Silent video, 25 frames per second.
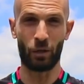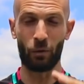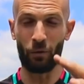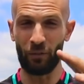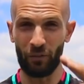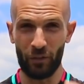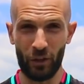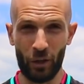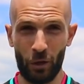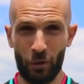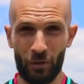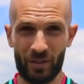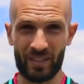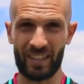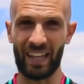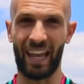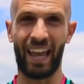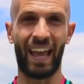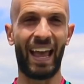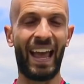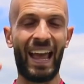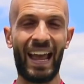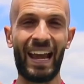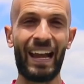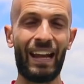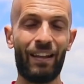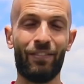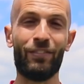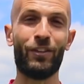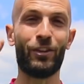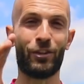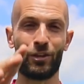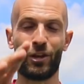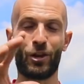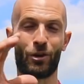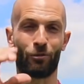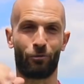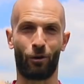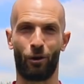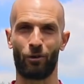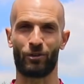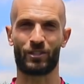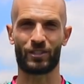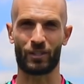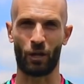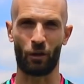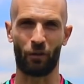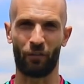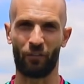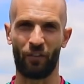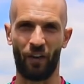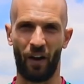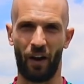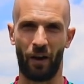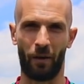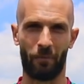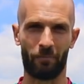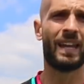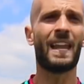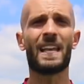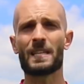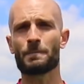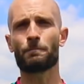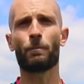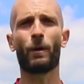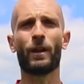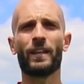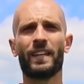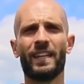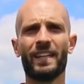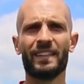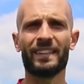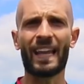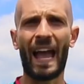who've used it in the Euros so far. Let's break it